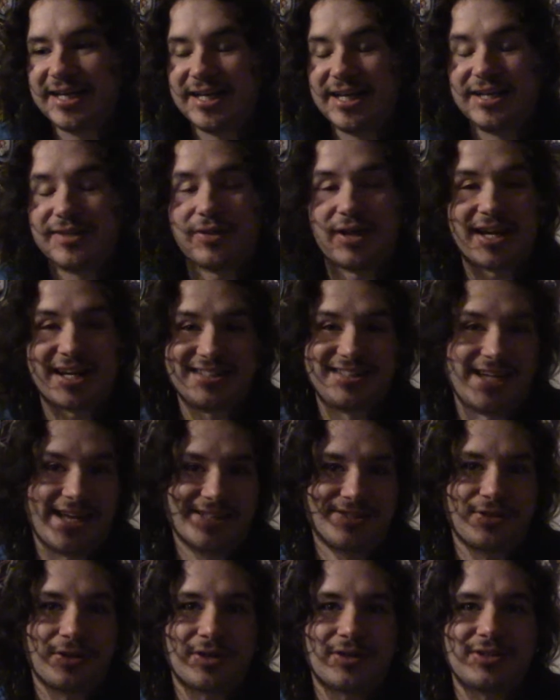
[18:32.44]
like I said,
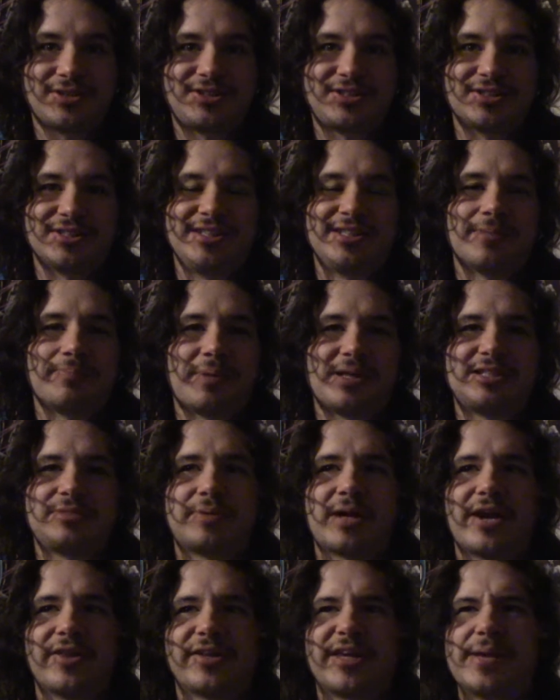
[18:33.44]
it's honestly the best
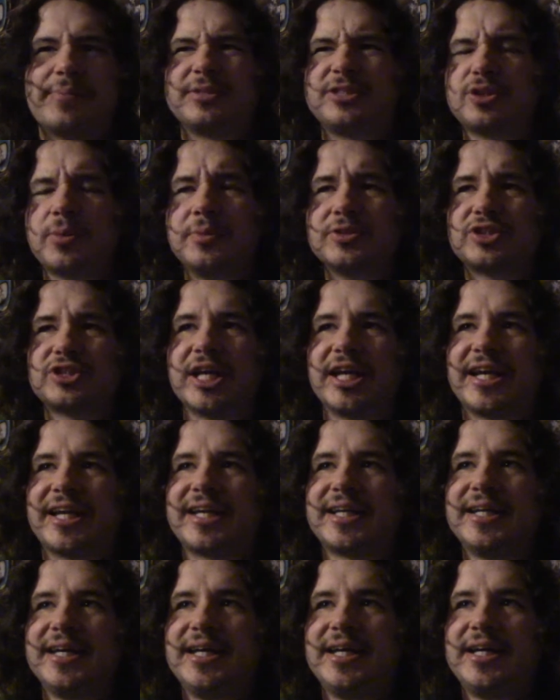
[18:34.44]
part of the game. It's almost like
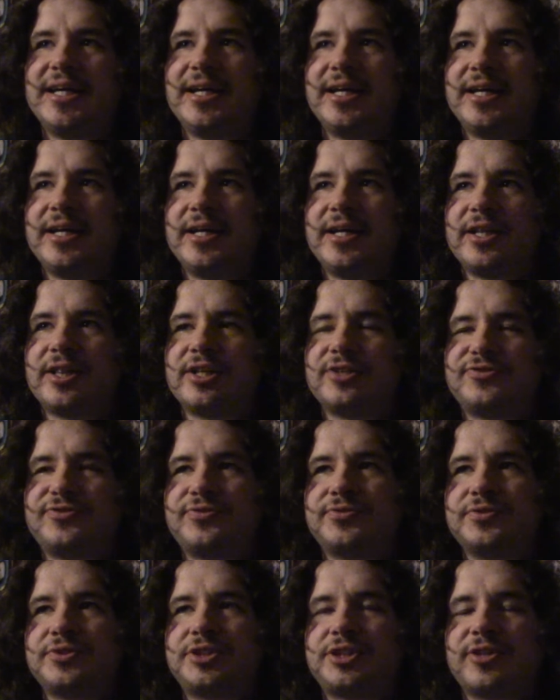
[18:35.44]
the
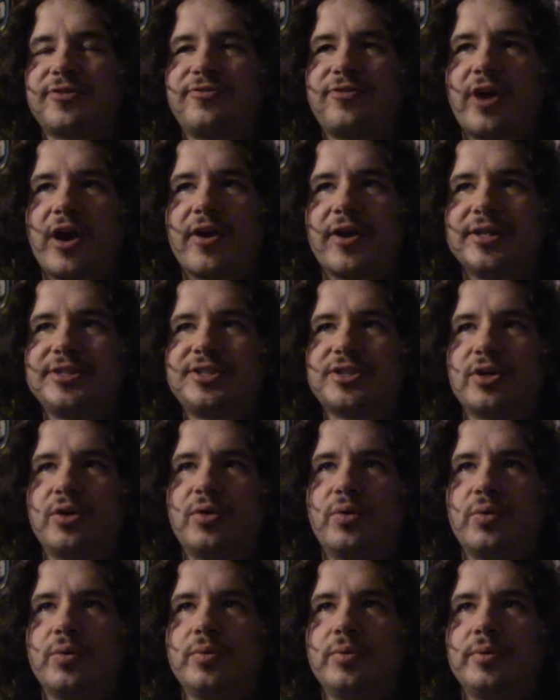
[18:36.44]
Safari
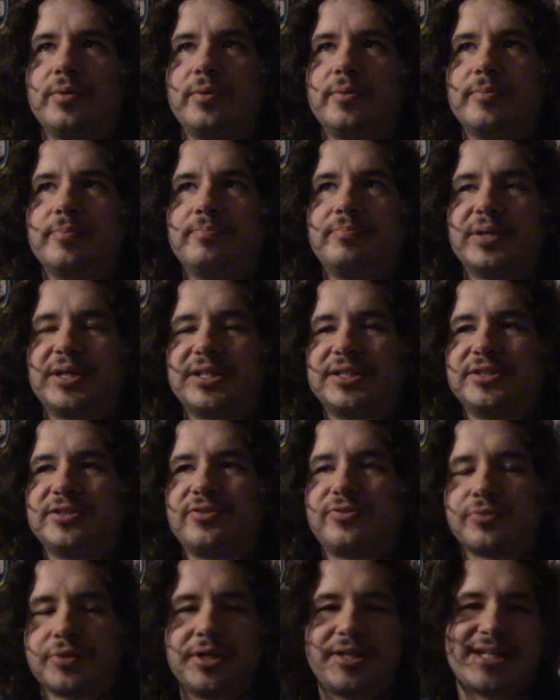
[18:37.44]
Zone, but
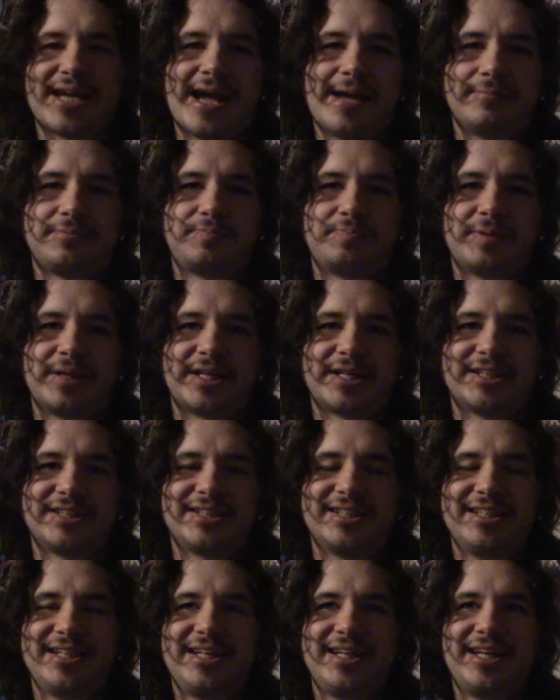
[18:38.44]
3 times
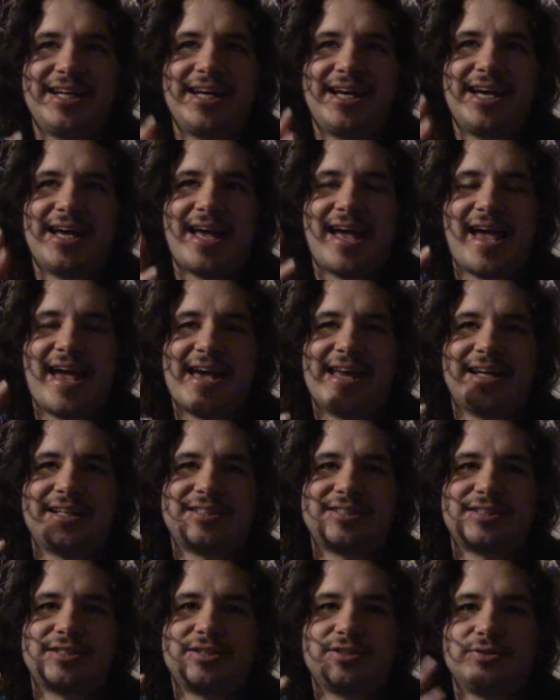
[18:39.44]
bigger and
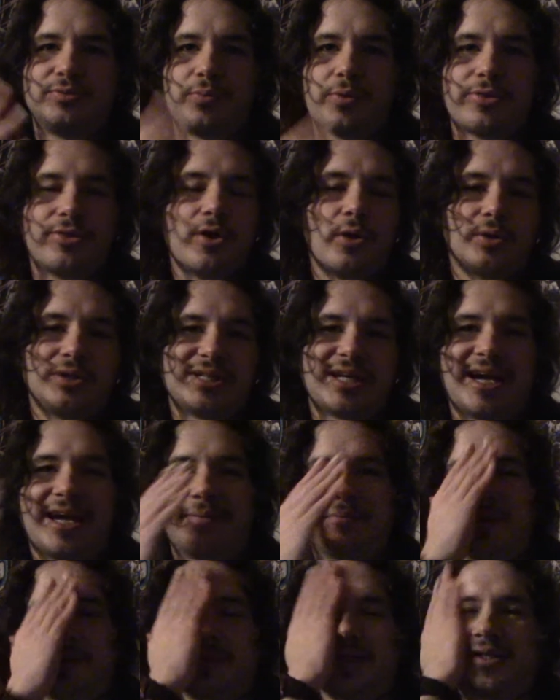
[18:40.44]
with no
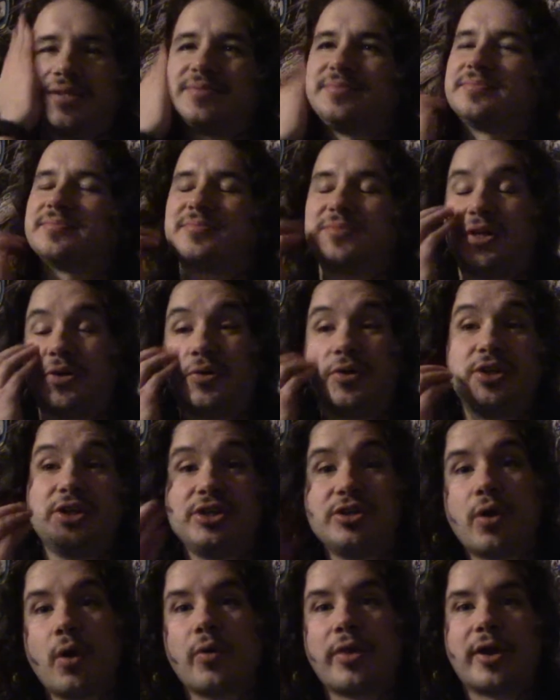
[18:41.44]
time limit. You can
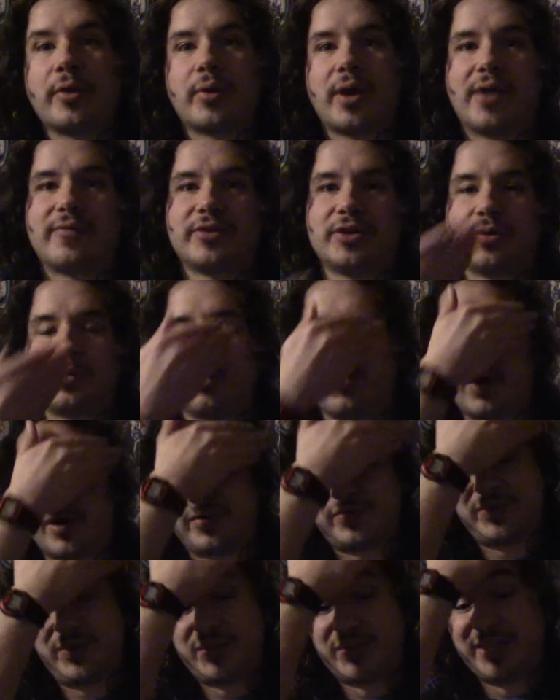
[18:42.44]
go there whenever you want,
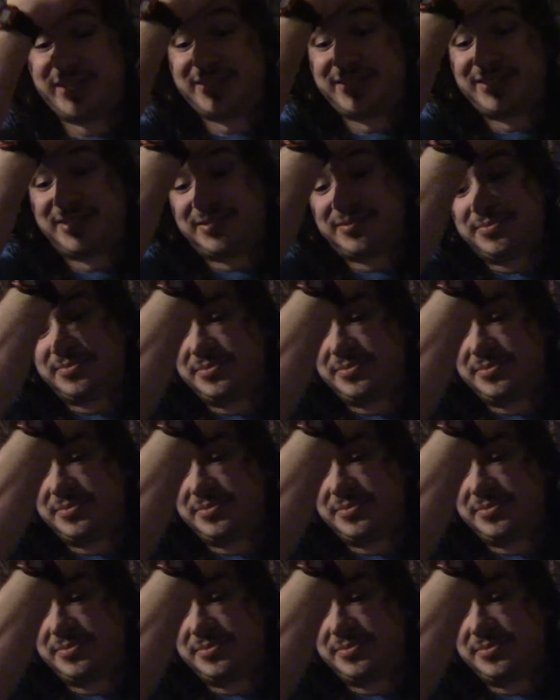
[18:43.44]
really. It's